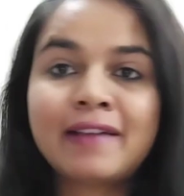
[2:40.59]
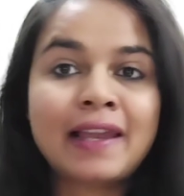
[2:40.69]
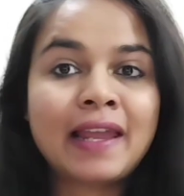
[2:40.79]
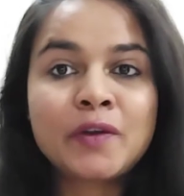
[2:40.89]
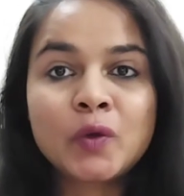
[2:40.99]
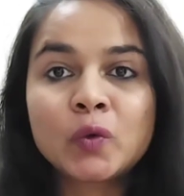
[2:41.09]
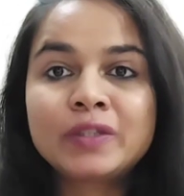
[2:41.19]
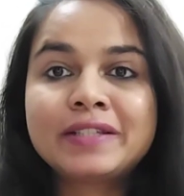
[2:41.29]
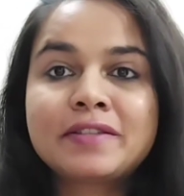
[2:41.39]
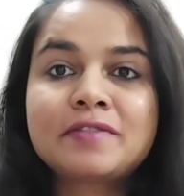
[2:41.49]
While I know
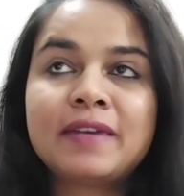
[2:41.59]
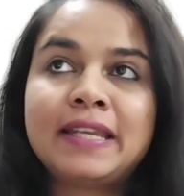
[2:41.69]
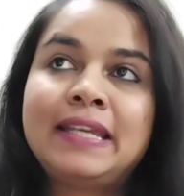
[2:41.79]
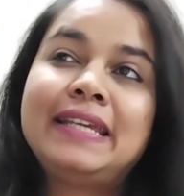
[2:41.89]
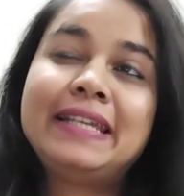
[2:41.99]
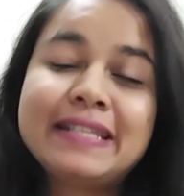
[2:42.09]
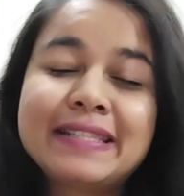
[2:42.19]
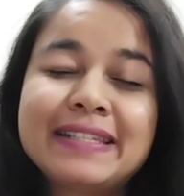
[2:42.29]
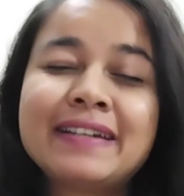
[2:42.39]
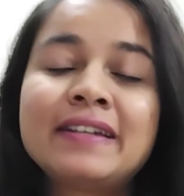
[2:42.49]
this is very
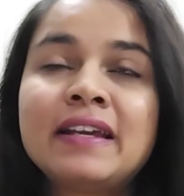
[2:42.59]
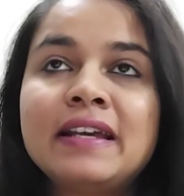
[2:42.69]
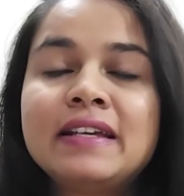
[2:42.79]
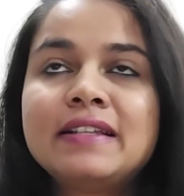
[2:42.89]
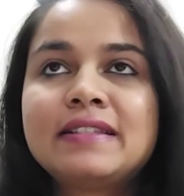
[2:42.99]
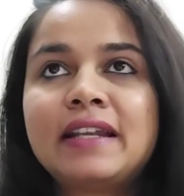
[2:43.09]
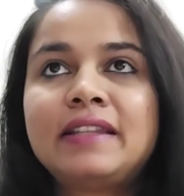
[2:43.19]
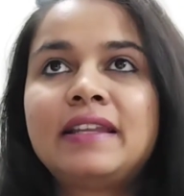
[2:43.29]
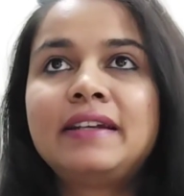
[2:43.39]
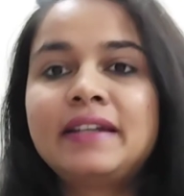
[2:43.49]
easier
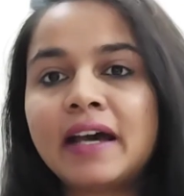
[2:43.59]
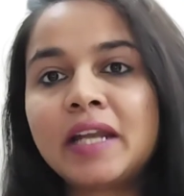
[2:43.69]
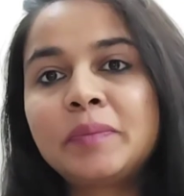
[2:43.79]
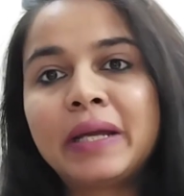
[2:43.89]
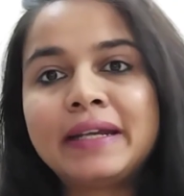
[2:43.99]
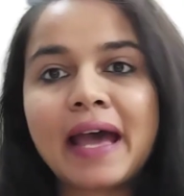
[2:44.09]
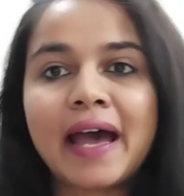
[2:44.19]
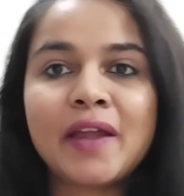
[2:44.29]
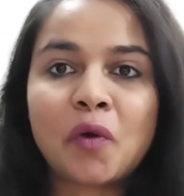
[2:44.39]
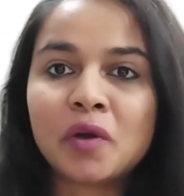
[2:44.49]
said than done, but
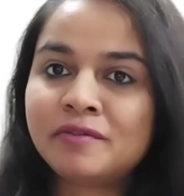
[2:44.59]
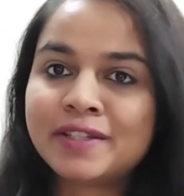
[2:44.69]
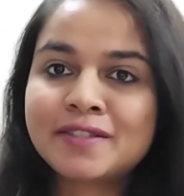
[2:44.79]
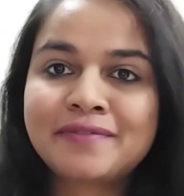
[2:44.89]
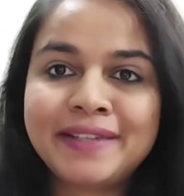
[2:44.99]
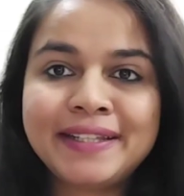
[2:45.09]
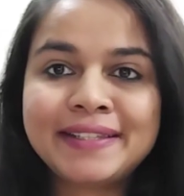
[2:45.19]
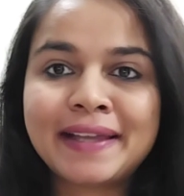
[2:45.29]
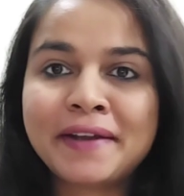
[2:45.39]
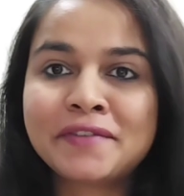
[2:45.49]
I always feel
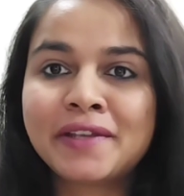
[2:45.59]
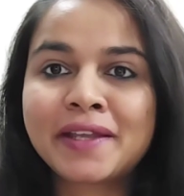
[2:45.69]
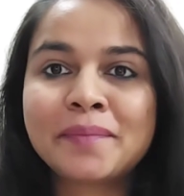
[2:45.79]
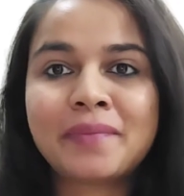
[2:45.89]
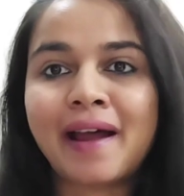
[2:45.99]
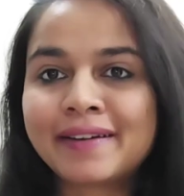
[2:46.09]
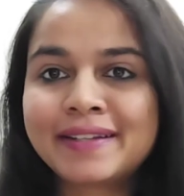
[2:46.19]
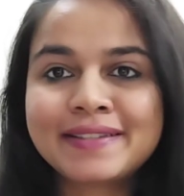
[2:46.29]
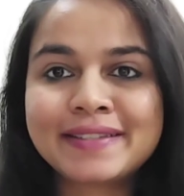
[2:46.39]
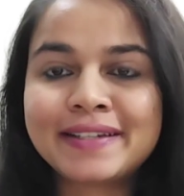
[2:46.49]
that we can
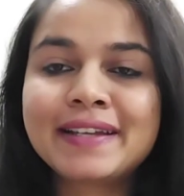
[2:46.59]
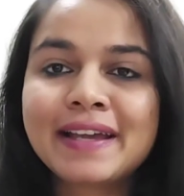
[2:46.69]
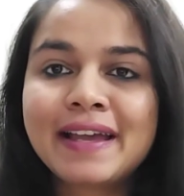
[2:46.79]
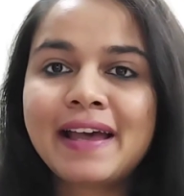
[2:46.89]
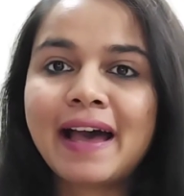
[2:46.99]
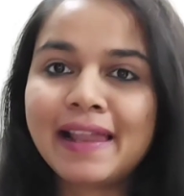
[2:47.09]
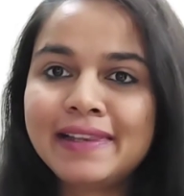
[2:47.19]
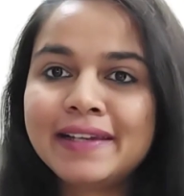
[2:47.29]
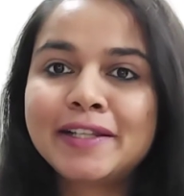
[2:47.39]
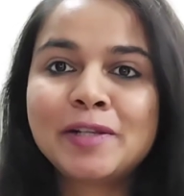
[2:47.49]
practice it a
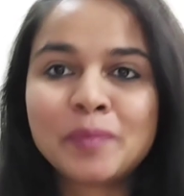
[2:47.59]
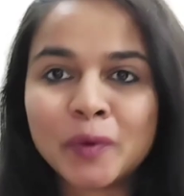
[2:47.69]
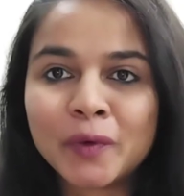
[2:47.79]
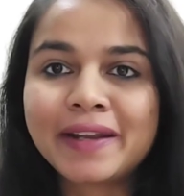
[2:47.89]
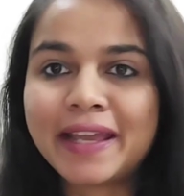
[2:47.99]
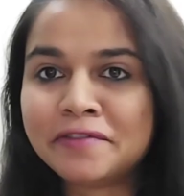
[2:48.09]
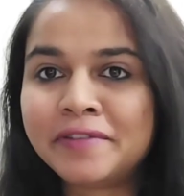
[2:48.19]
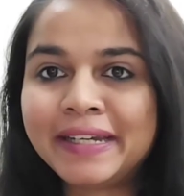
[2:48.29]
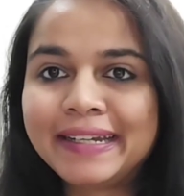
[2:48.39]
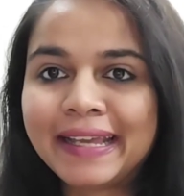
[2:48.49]
little more
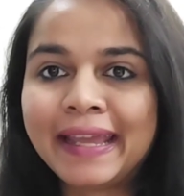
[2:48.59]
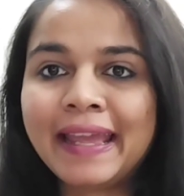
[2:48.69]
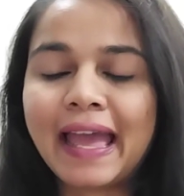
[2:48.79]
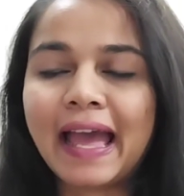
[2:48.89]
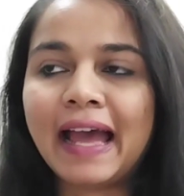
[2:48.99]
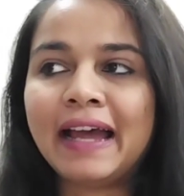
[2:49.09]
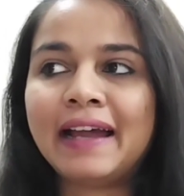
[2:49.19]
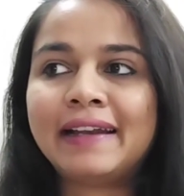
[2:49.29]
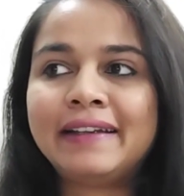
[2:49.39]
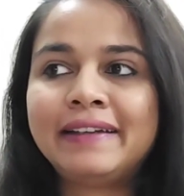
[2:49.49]
every day,
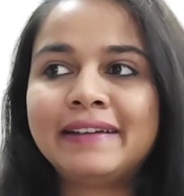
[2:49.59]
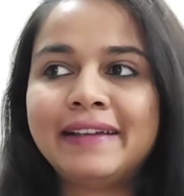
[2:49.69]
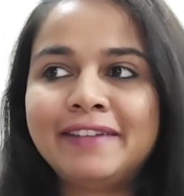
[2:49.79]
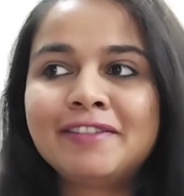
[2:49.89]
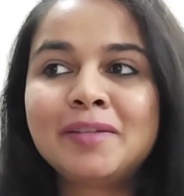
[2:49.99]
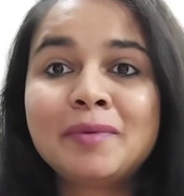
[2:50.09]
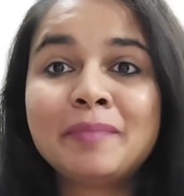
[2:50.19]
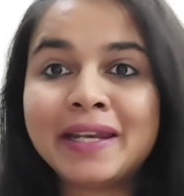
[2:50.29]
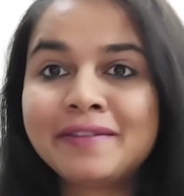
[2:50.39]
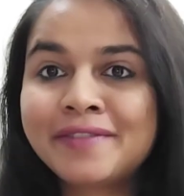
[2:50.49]
and it will be
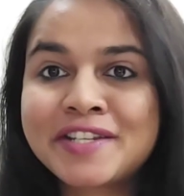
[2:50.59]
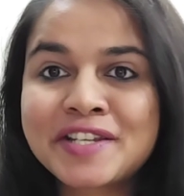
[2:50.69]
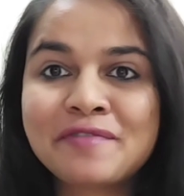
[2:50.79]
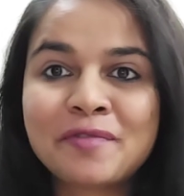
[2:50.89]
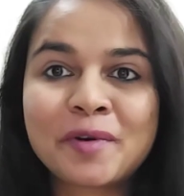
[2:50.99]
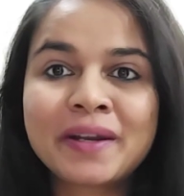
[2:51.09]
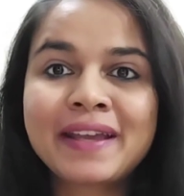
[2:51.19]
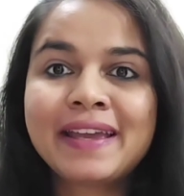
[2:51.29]
beneficial for